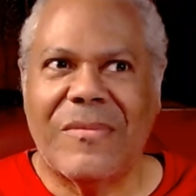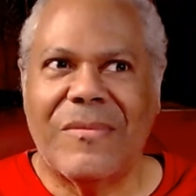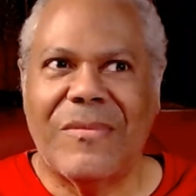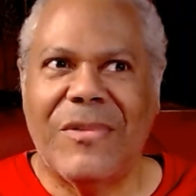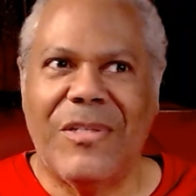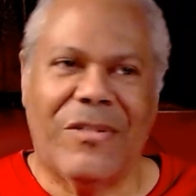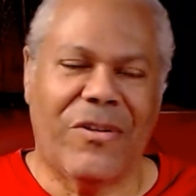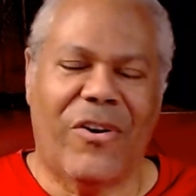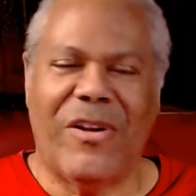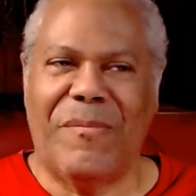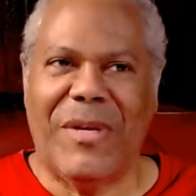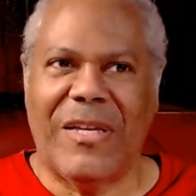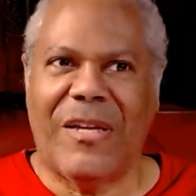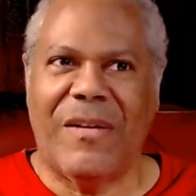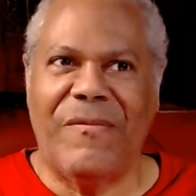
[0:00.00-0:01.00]
He's already
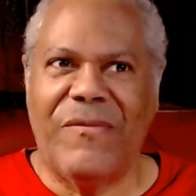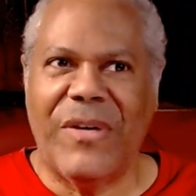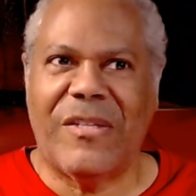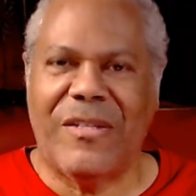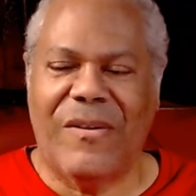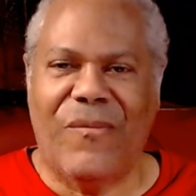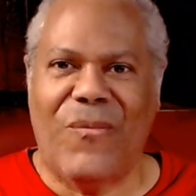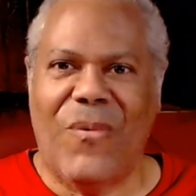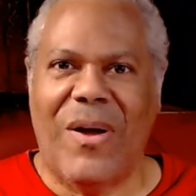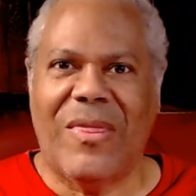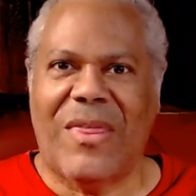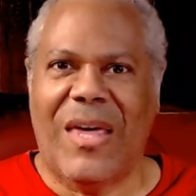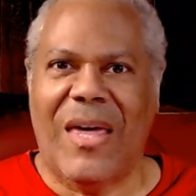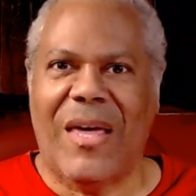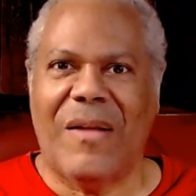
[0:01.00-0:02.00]
been convicted of one
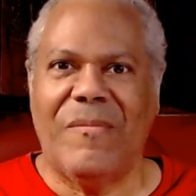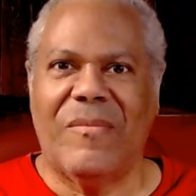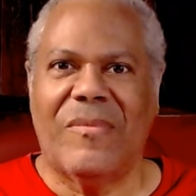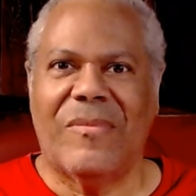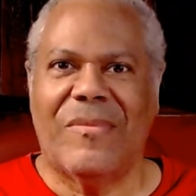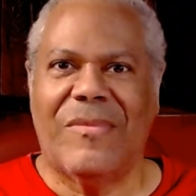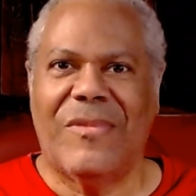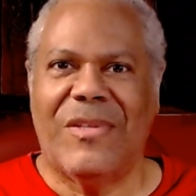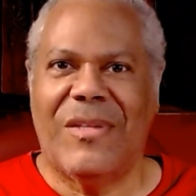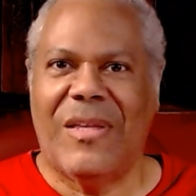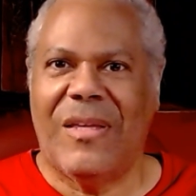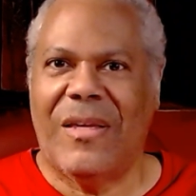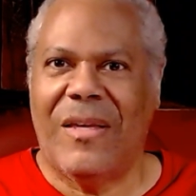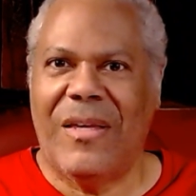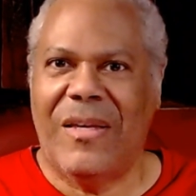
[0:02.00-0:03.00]
thing.
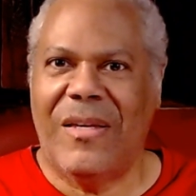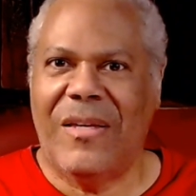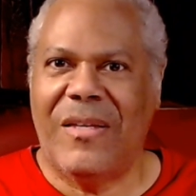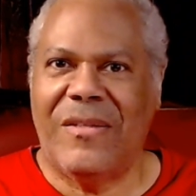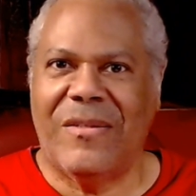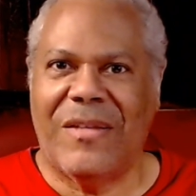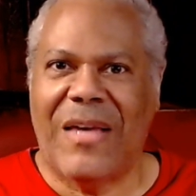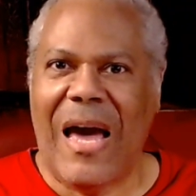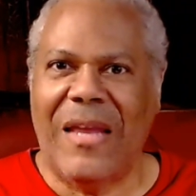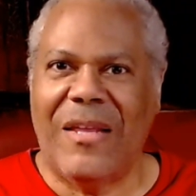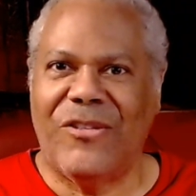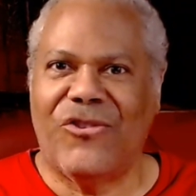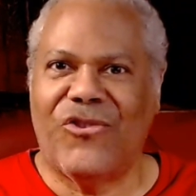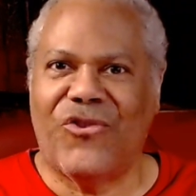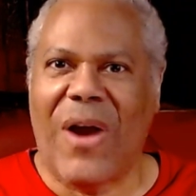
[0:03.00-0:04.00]
He's got
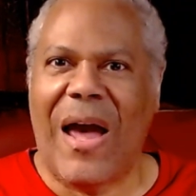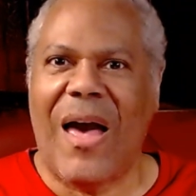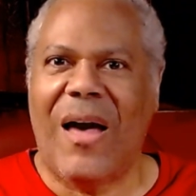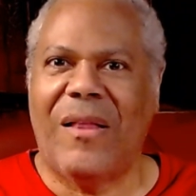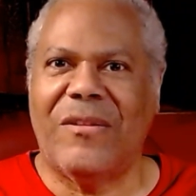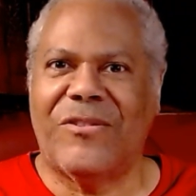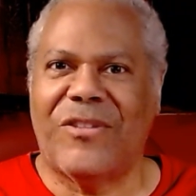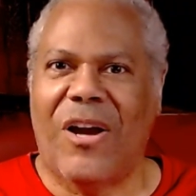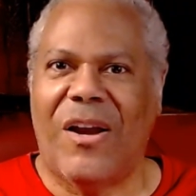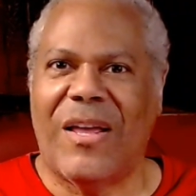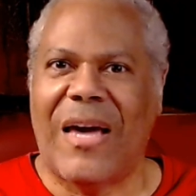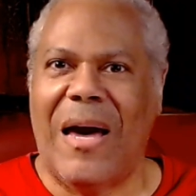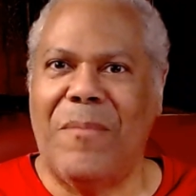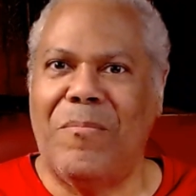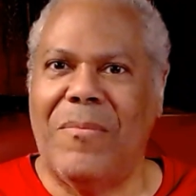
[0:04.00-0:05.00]
his trial starting
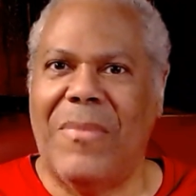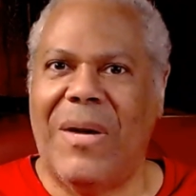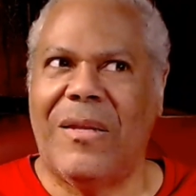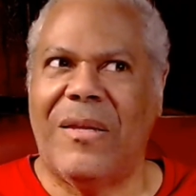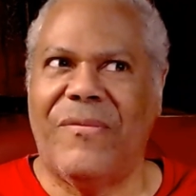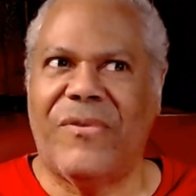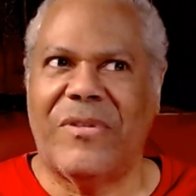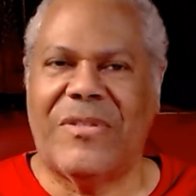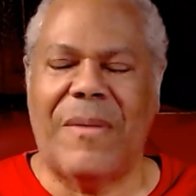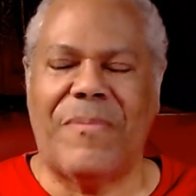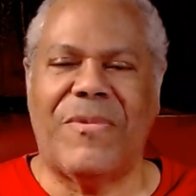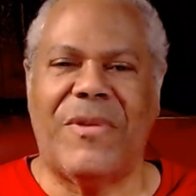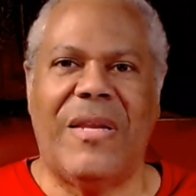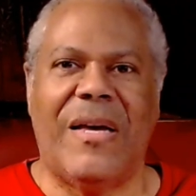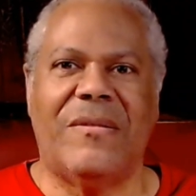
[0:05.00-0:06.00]
on Monday for
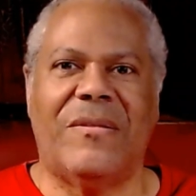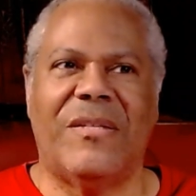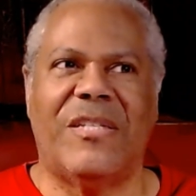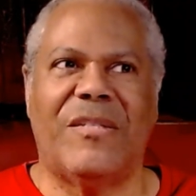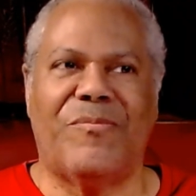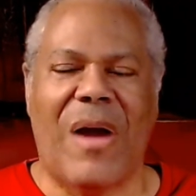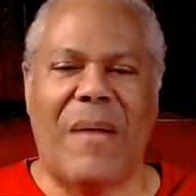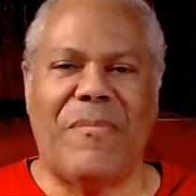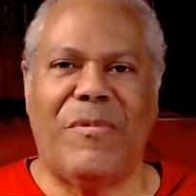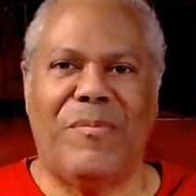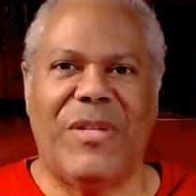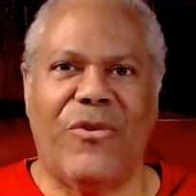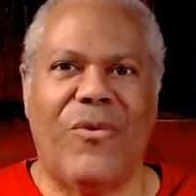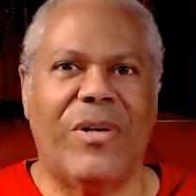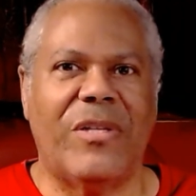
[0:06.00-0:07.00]
something else that he's probably
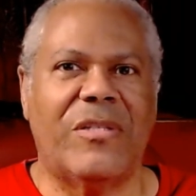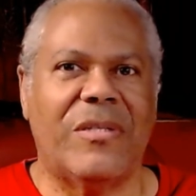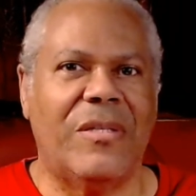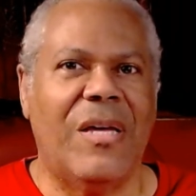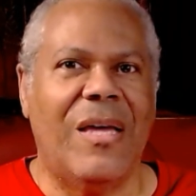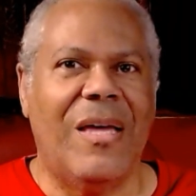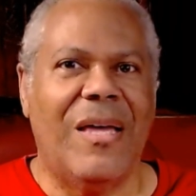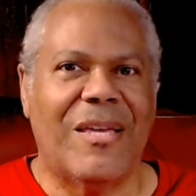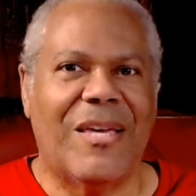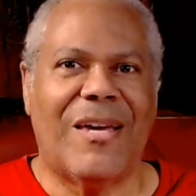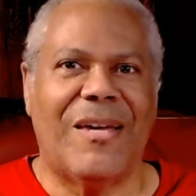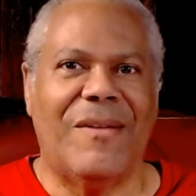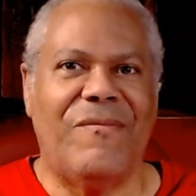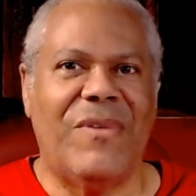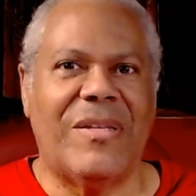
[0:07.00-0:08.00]
going to get
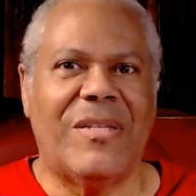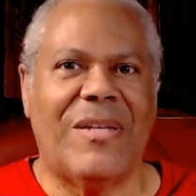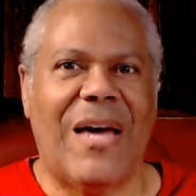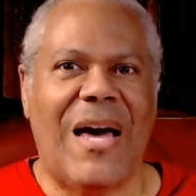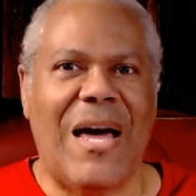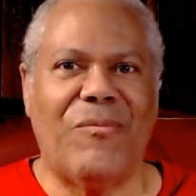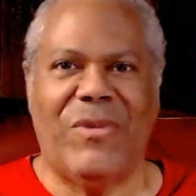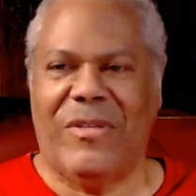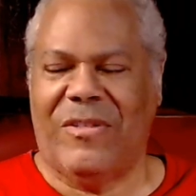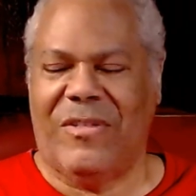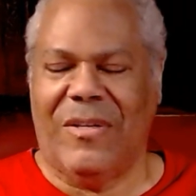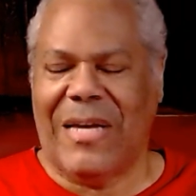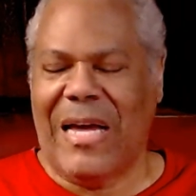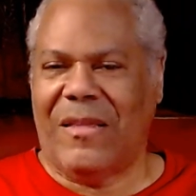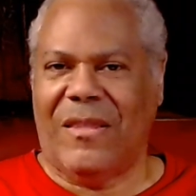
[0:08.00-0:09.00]
convicted on. We still
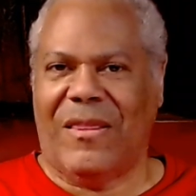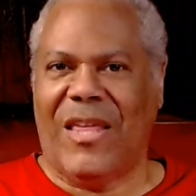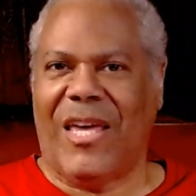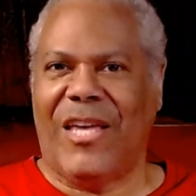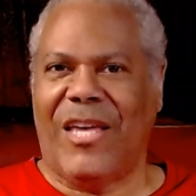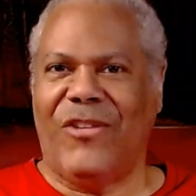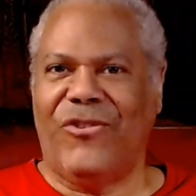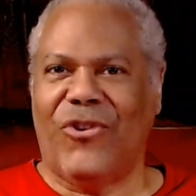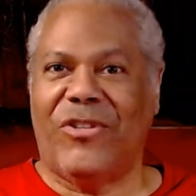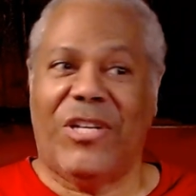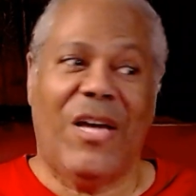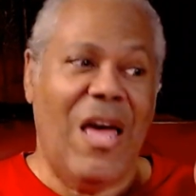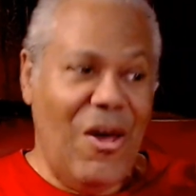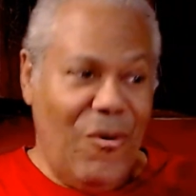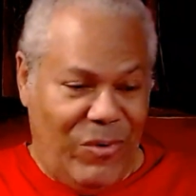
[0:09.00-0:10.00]
got the thing in Georgia.
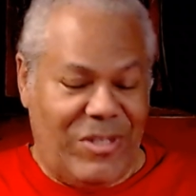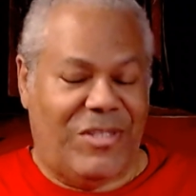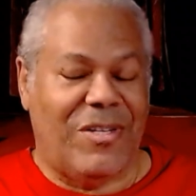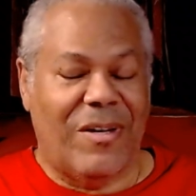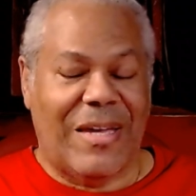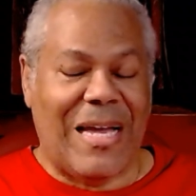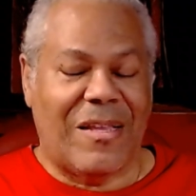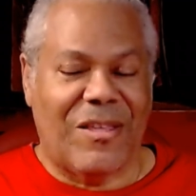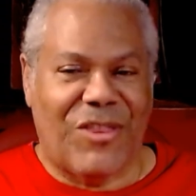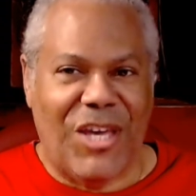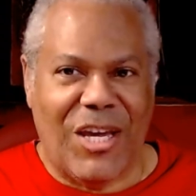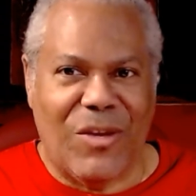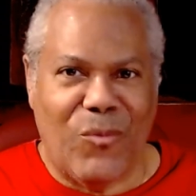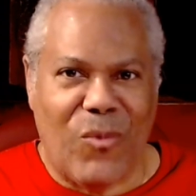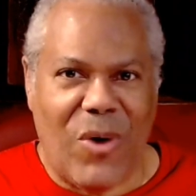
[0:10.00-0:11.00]
We still got the thing
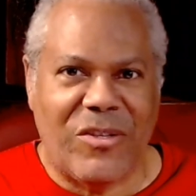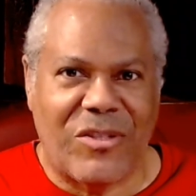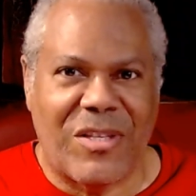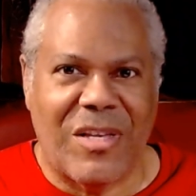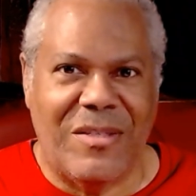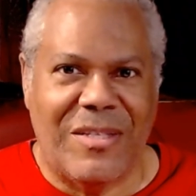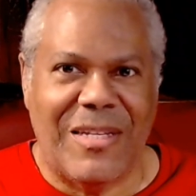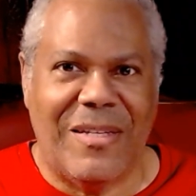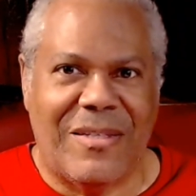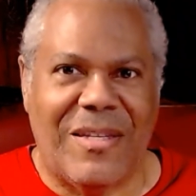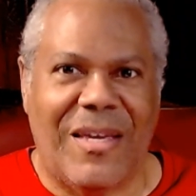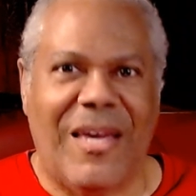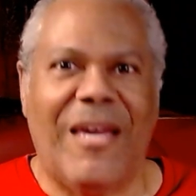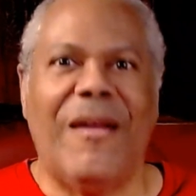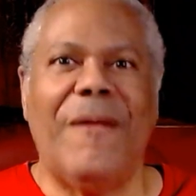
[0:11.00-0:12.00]
in Washington, D.C.